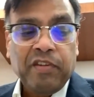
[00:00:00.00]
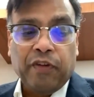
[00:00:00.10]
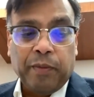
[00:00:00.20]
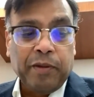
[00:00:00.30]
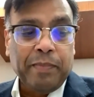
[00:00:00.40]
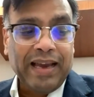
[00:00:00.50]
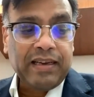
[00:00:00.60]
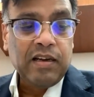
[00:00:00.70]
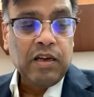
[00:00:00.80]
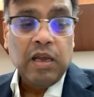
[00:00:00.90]
from the bank.
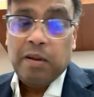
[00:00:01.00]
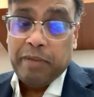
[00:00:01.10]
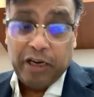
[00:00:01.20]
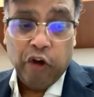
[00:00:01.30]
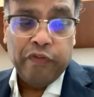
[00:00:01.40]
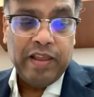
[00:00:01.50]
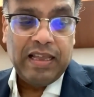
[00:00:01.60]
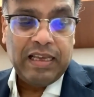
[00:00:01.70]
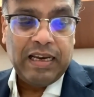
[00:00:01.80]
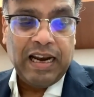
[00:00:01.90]
But on the
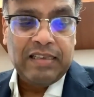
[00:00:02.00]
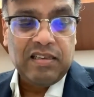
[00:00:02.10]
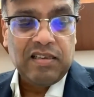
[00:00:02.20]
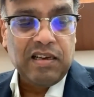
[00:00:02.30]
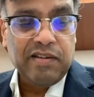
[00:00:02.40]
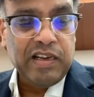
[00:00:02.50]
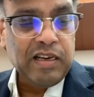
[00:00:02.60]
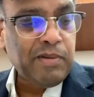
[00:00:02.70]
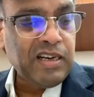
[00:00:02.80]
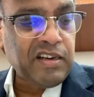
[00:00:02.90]
other hand, just the
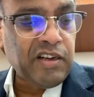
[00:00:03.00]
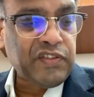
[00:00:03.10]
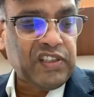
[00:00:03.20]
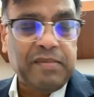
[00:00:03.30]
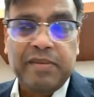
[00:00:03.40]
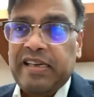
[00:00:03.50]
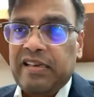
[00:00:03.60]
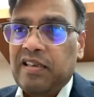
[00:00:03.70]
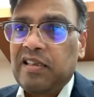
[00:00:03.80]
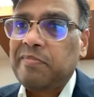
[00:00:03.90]
availability of
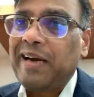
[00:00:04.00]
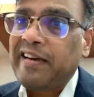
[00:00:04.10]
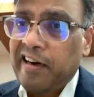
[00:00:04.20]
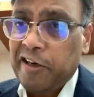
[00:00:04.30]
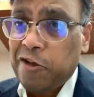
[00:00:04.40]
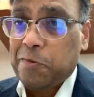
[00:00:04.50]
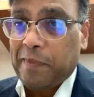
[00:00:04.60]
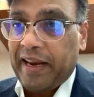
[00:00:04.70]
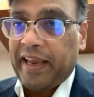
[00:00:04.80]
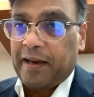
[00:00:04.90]
CBDCs might reduce
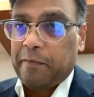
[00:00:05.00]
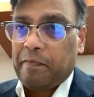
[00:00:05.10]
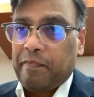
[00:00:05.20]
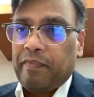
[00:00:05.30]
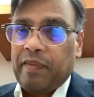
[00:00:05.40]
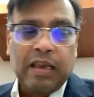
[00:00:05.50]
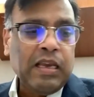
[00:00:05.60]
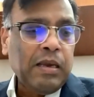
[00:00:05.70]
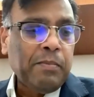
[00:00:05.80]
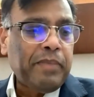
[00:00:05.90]
panic,
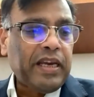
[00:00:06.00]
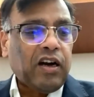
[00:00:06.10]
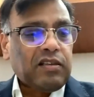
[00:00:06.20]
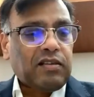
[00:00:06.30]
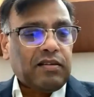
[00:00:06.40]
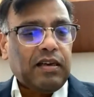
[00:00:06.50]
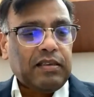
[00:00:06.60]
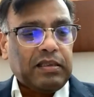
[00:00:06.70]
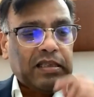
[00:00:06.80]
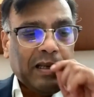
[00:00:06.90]
because
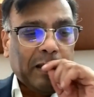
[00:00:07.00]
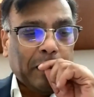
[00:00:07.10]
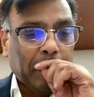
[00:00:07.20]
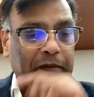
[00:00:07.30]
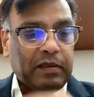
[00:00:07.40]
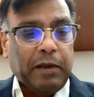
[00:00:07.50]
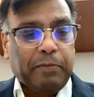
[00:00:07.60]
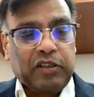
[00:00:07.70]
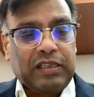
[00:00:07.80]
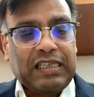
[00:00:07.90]

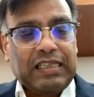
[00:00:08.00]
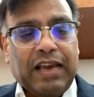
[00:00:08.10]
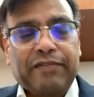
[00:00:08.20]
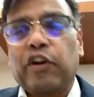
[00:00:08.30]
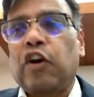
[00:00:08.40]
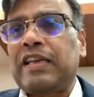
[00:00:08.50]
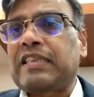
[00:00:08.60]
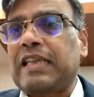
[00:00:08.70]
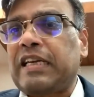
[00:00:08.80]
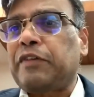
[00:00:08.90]
depositors have
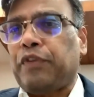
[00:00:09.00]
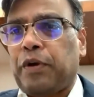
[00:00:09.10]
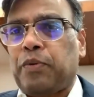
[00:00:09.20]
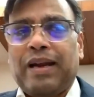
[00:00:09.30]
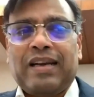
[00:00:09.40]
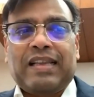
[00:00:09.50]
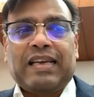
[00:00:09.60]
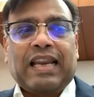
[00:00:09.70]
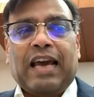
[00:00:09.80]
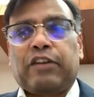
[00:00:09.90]
knowledge that if required, they
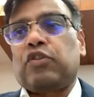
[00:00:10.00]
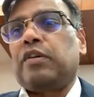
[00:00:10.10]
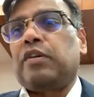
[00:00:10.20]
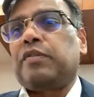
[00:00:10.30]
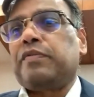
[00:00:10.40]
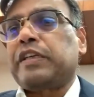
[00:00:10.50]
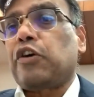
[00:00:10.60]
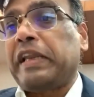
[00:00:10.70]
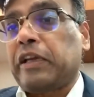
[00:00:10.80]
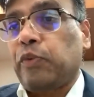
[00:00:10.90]
can actually withdraw
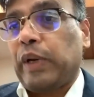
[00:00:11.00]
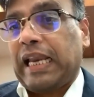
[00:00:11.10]
very quickly.